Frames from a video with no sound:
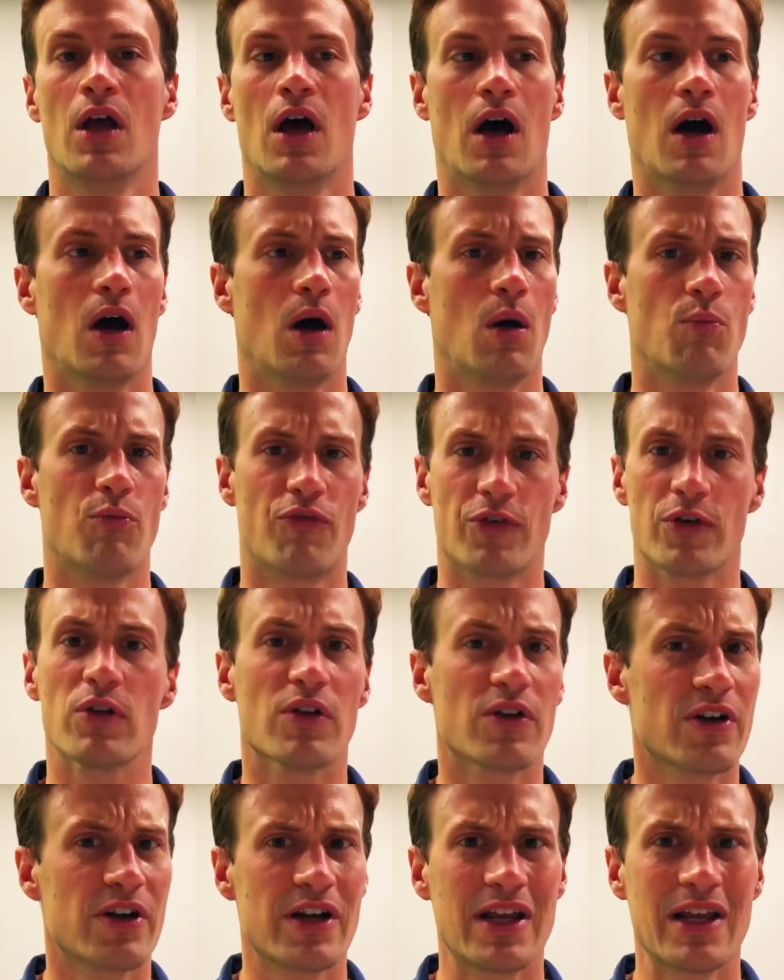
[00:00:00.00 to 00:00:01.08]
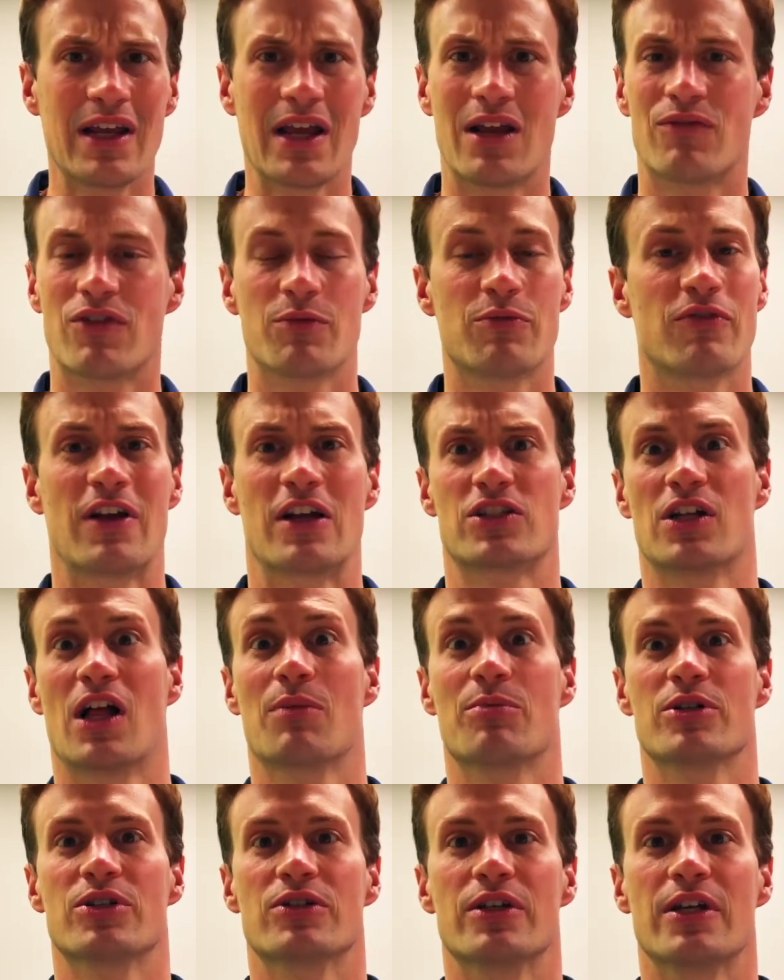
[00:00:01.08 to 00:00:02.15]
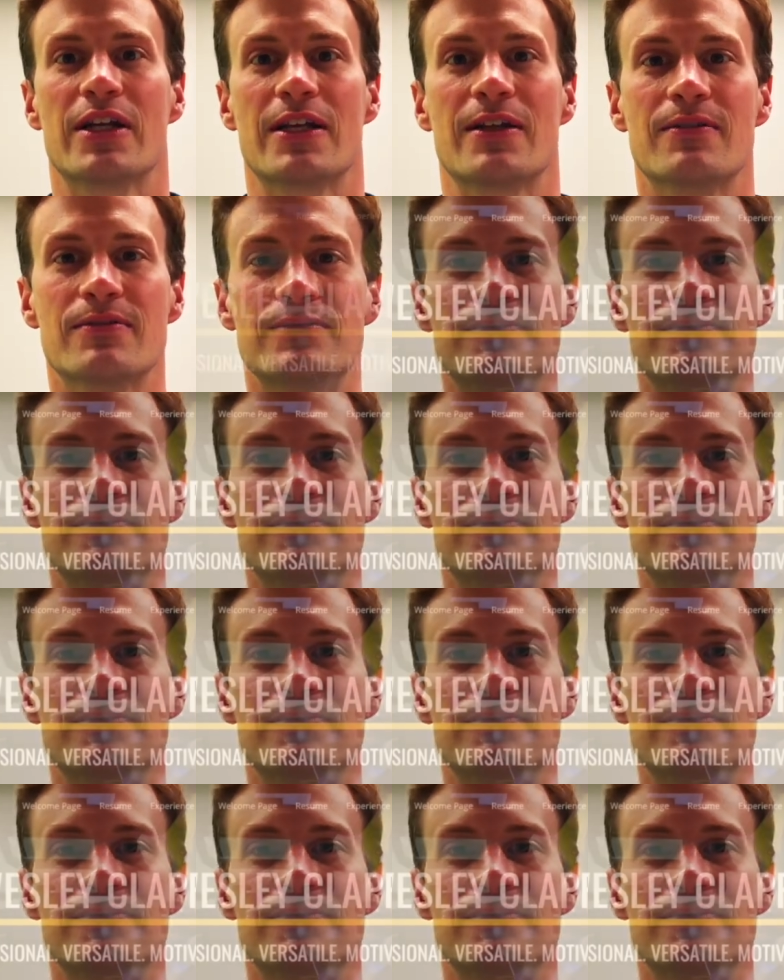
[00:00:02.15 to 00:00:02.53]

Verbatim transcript: um, for learning, and for professional opportunity.